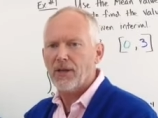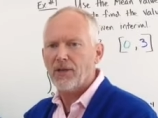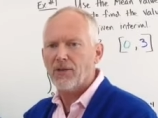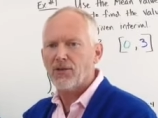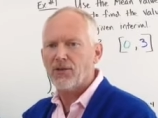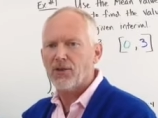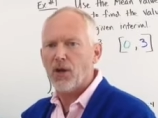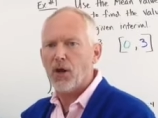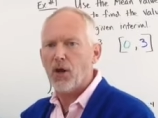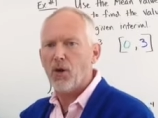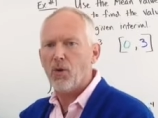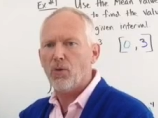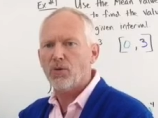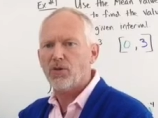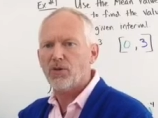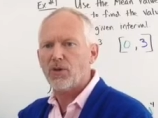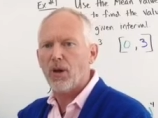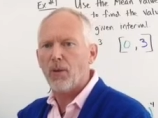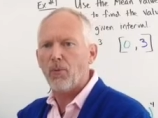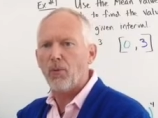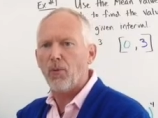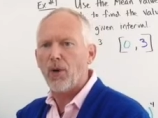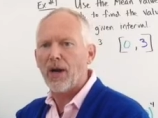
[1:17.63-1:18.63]
And so
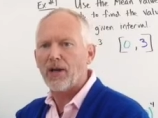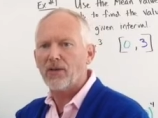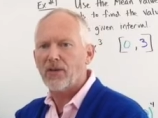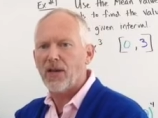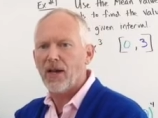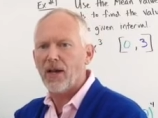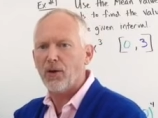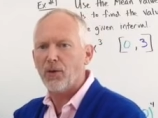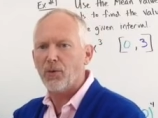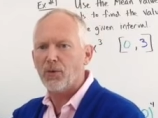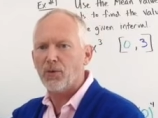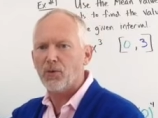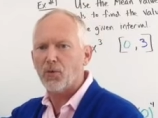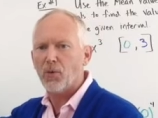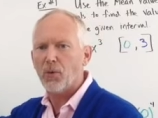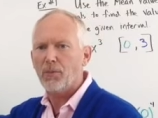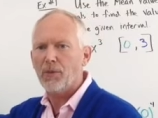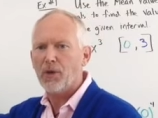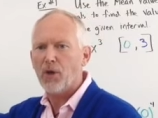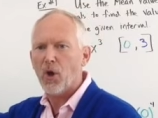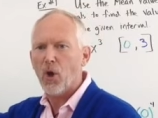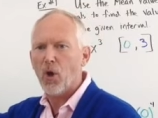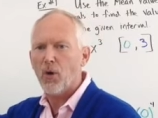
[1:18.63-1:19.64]
some rectangles
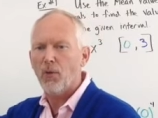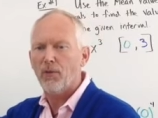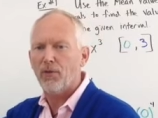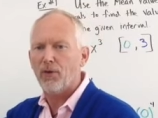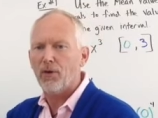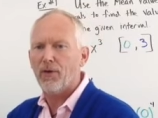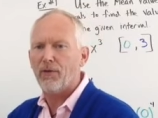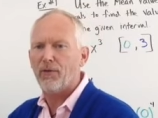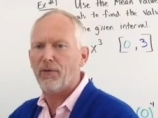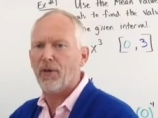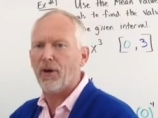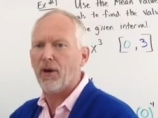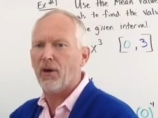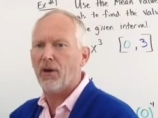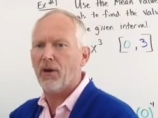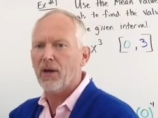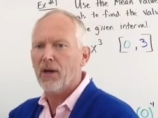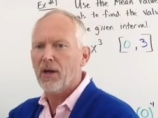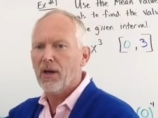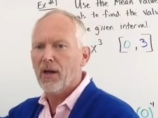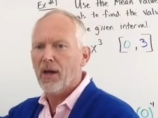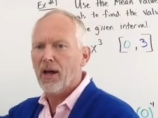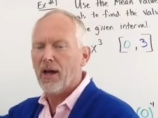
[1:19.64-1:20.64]
will be over if
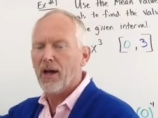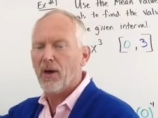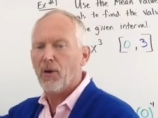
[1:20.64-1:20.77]
they're,